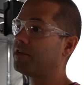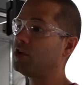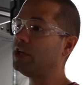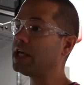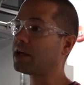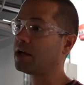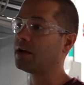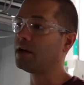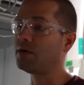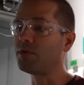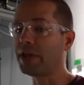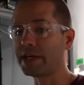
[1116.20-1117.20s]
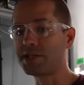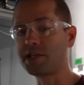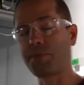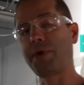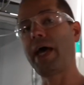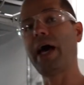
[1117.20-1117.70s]
of a unique
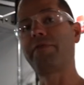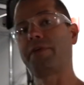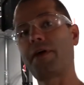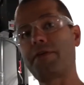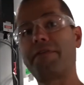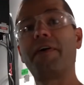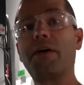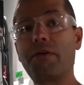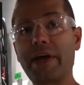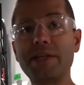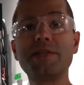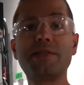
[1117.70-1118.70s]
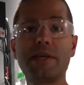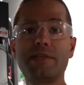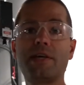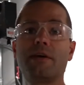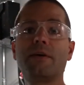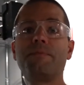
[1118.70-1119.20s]
relationship we have with other federal
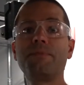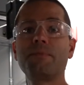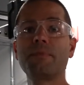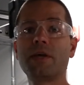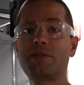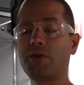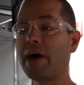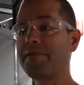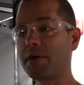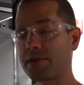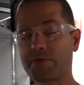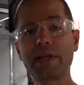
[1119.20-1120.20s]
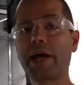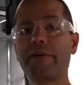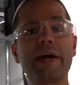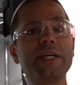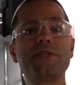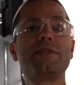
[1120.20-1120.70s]
agencies here. So you have a
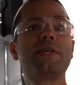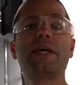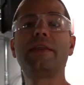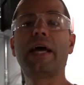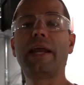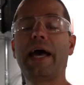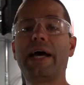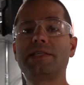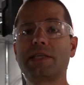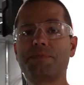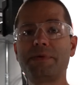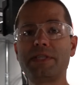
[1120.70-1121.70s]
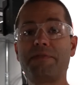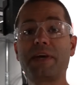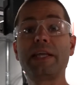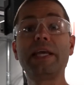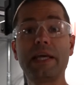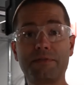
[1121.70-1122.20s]
3-letter agency that has a
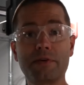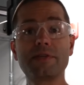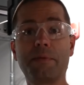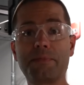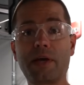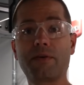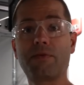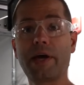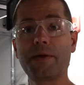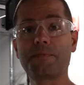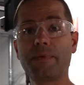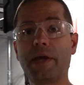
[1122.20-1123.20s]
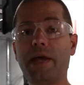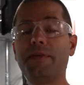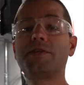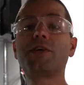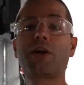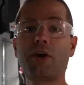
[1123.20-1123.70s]
specific need for something, right? In
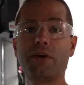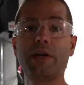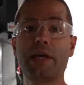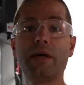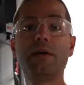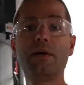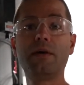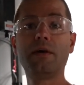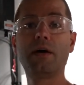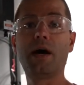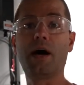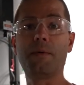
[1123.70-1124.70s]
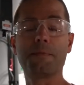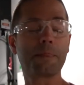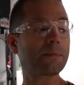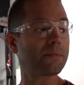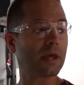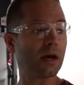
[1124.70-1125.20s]
the security
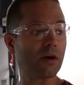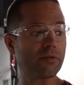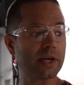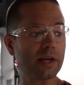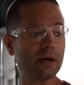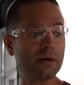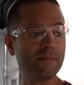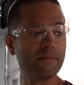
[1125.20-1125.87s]
arena.